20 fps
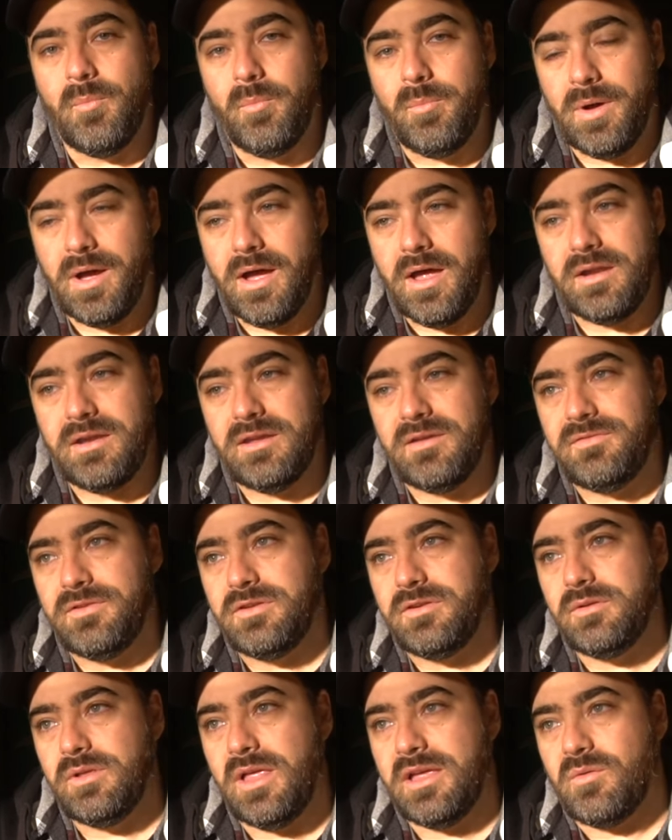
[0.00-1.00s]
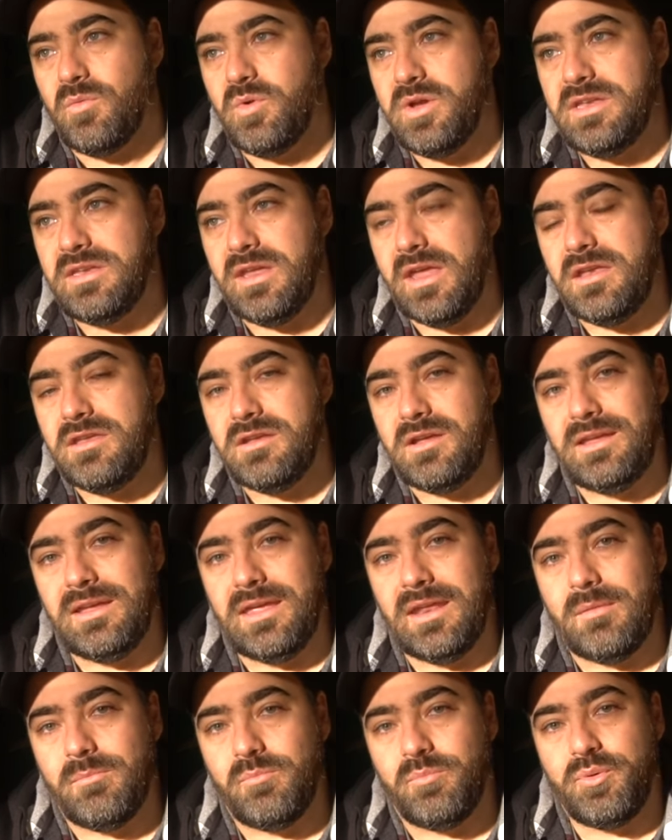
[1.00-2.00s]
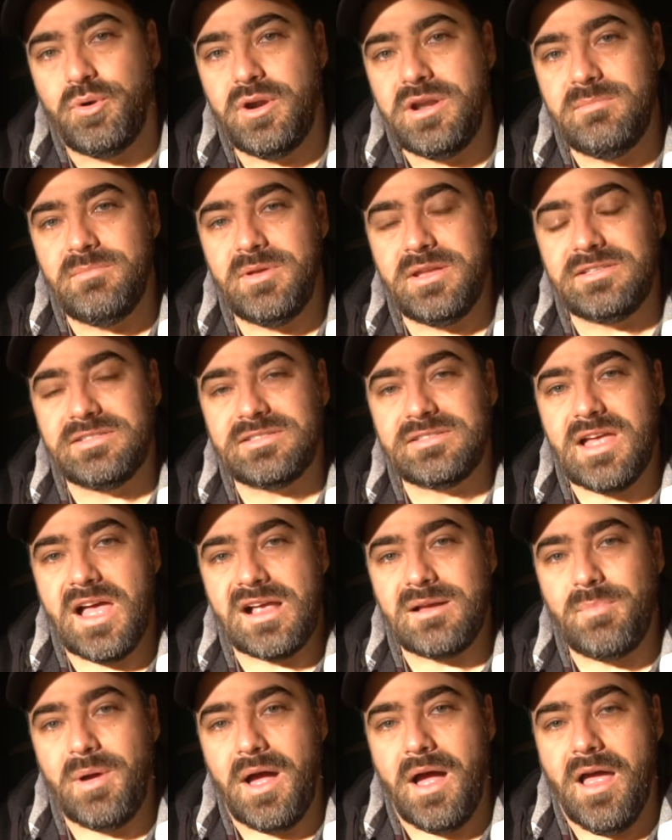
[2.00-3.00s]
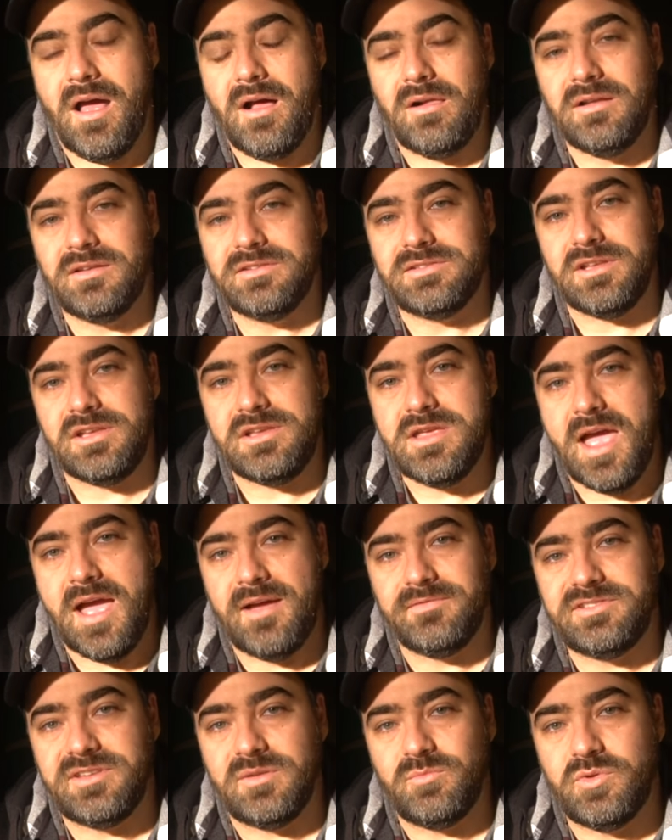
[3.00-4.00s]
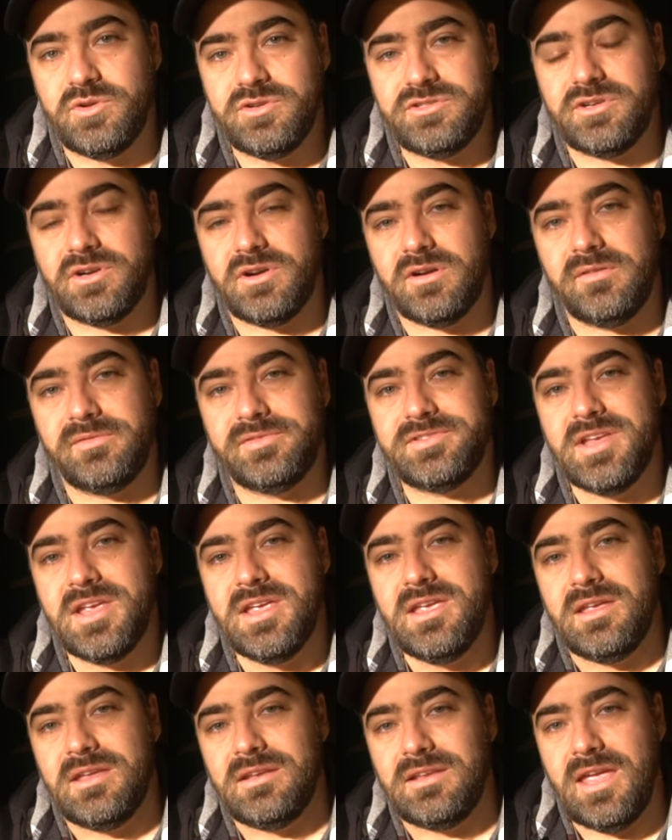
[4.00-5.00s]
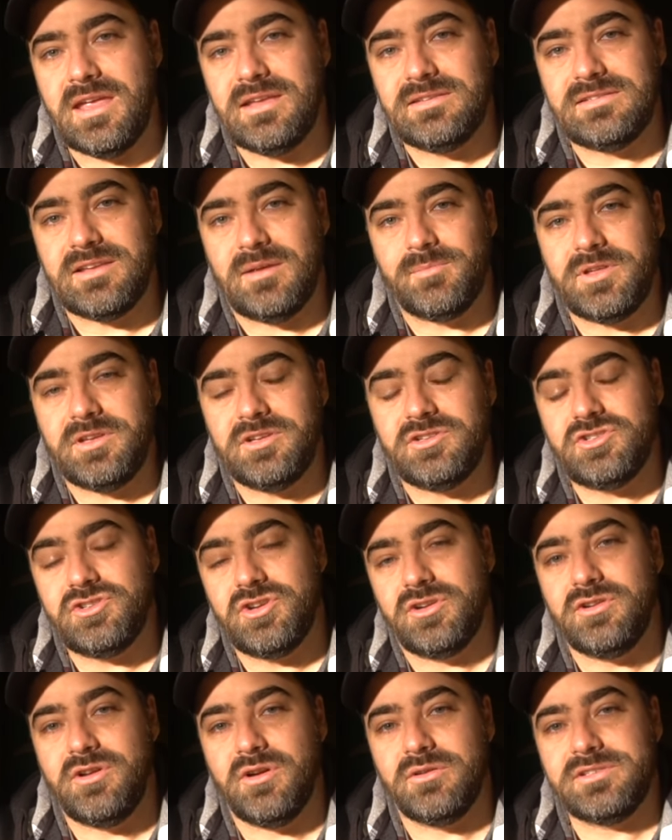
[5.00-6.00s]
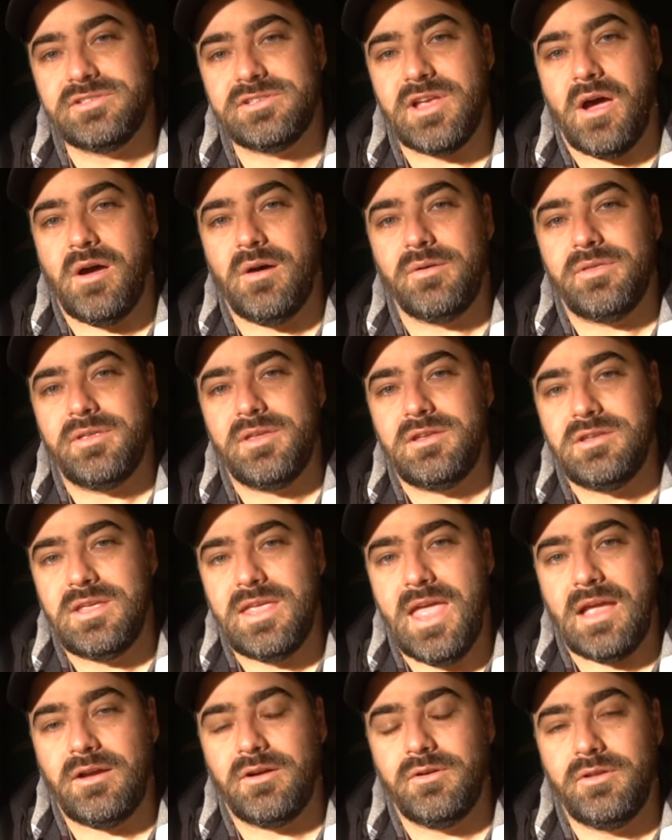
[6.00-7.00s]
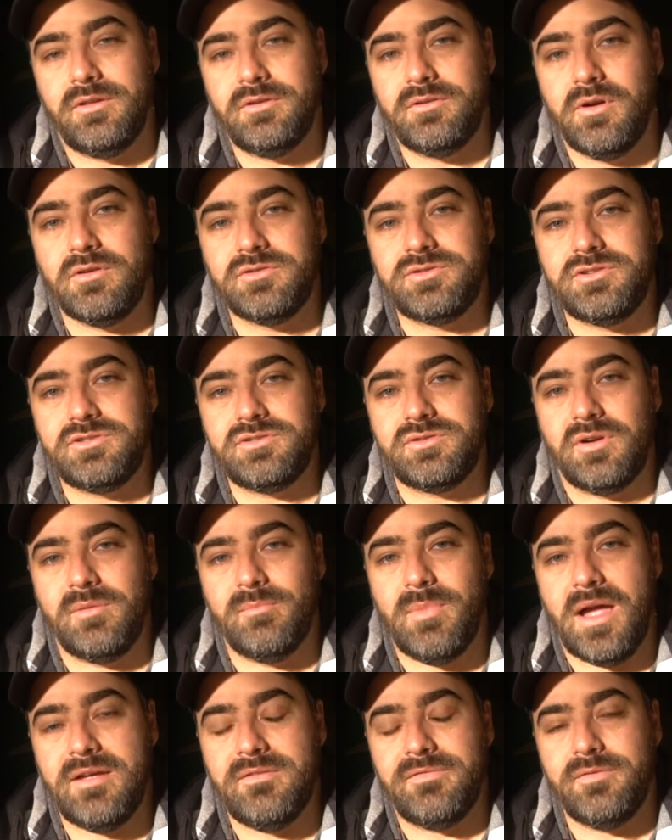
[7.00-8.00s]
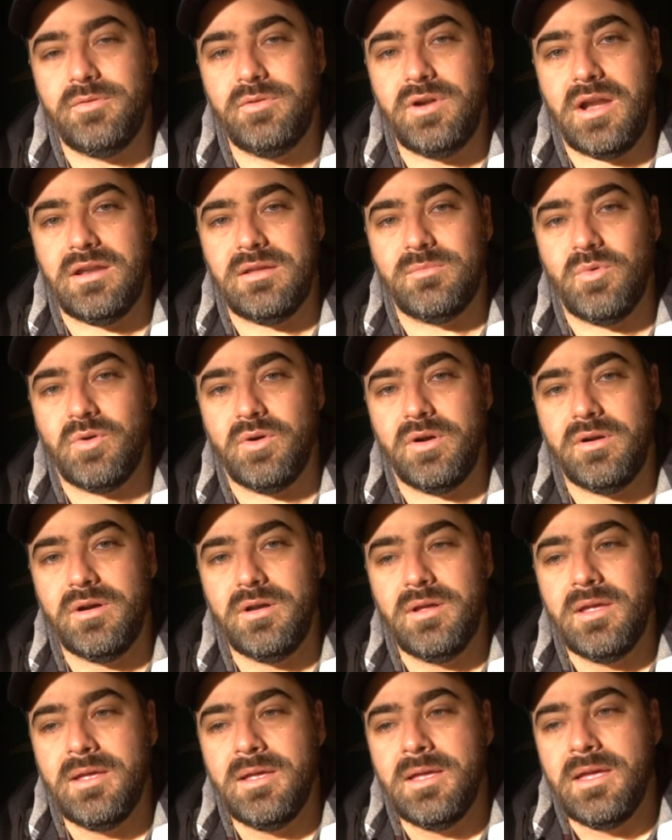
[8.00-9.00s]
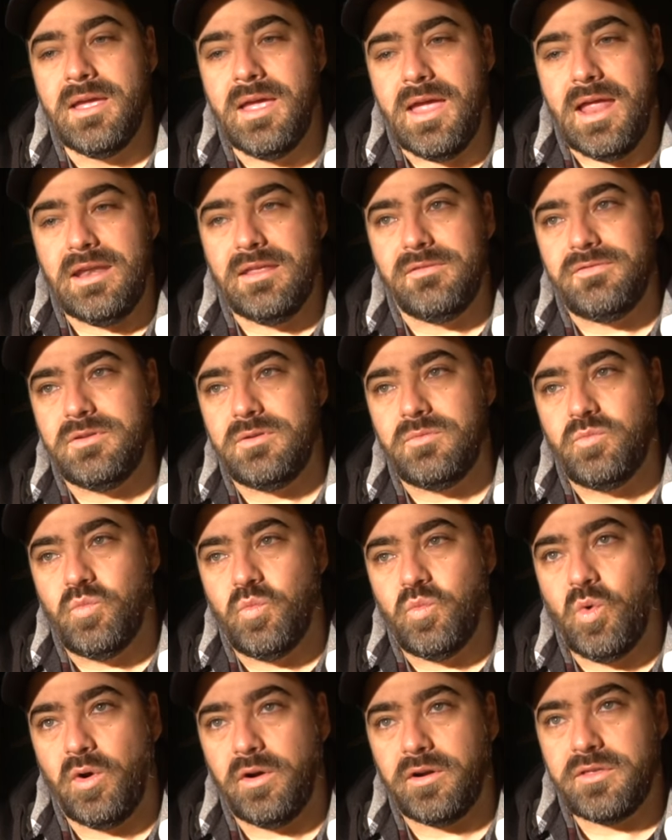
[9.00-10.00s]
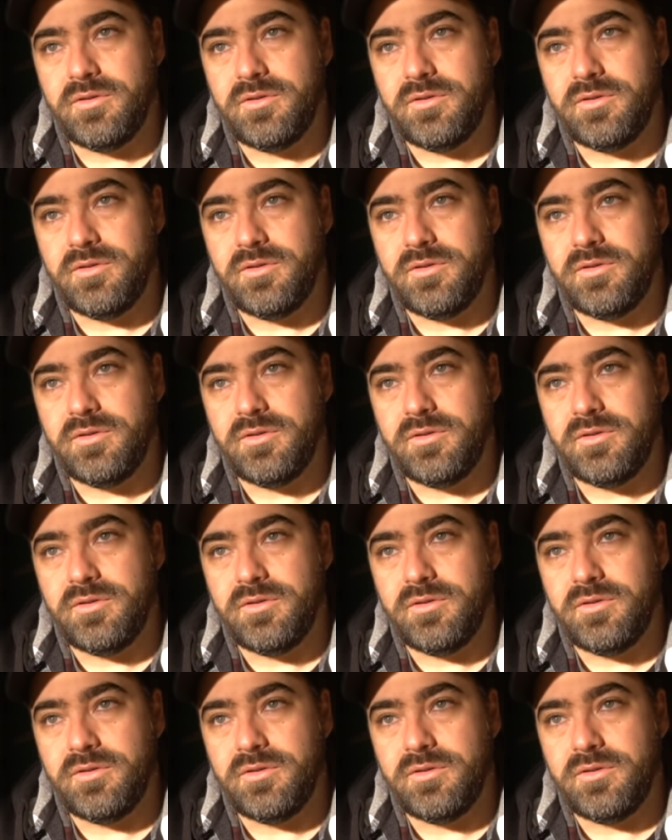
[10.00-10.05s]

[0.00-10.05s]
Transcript: but if you do like we did, you can get a pretty big stockpile so that you have some reserves in case something should go south and you can't go to the grocery store and buy food anymore. And if you work